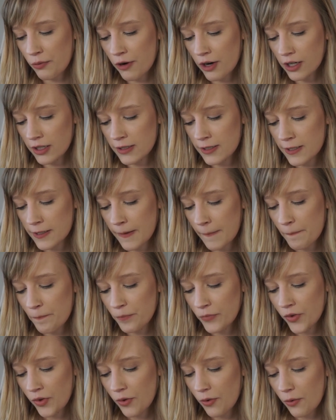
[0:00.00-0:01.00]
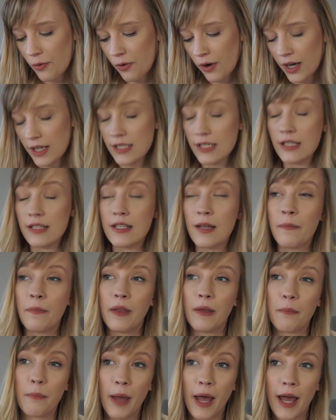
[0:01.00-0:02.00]
Want, or I Did
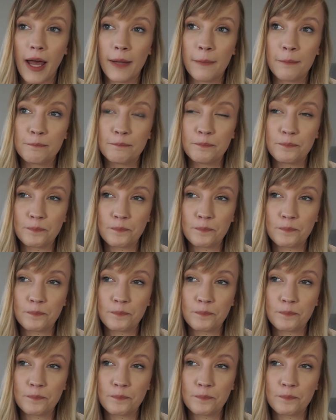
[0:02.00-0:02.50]
Something Bad.